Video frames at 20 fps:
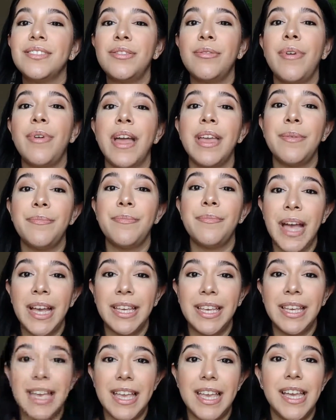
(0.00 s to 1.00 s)
So I am
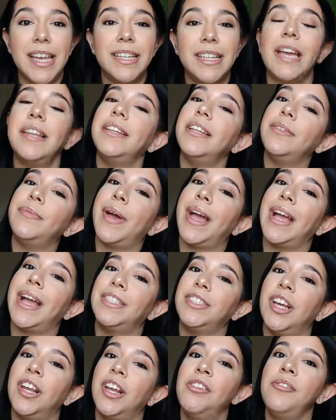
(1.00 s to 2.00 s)
back and I did my
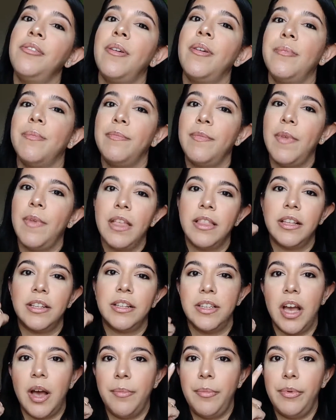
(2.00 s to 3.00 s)
eyeshadow.
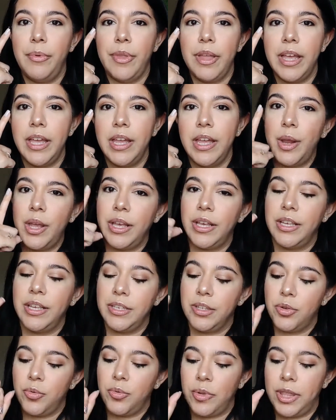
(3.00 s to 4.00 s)
The top lid
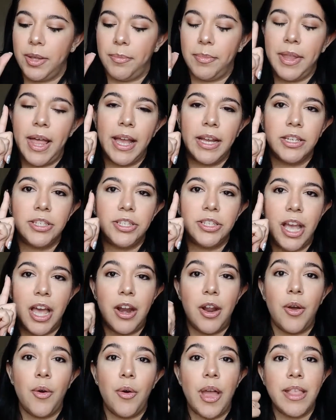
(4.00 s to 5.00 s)
is with the black
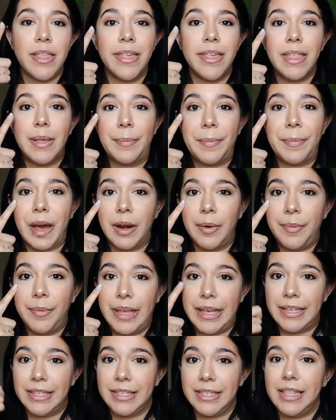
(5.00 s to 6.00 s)
shadow and then the bottom
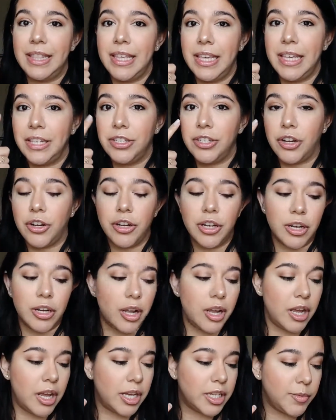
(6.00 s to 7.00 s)
is the dark
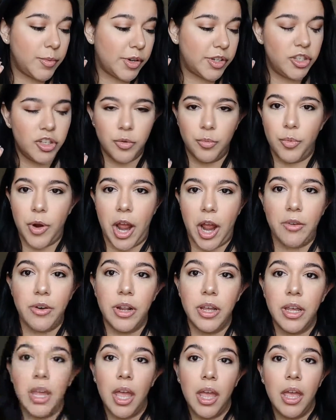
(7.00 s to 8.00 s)
espresso brown.
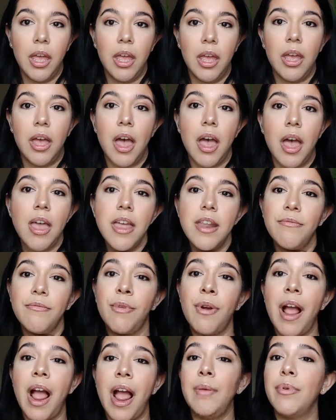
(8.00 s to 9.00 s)
And
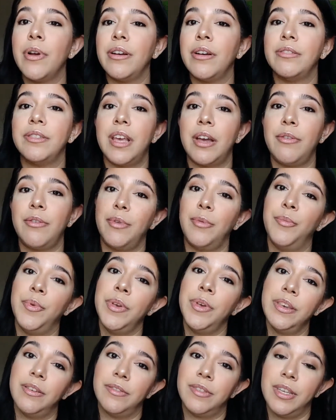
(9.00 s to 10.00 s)
for eyebrows, I will
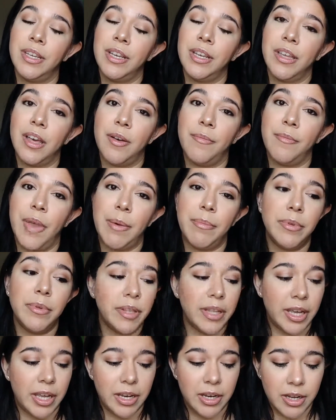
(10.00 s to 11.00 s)
be using a
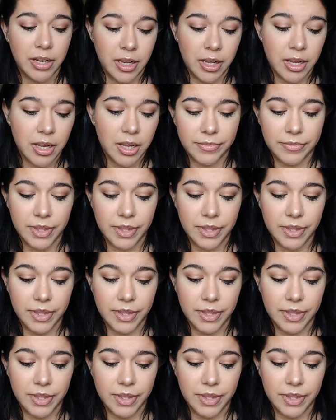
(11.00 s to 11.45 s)
Maybelline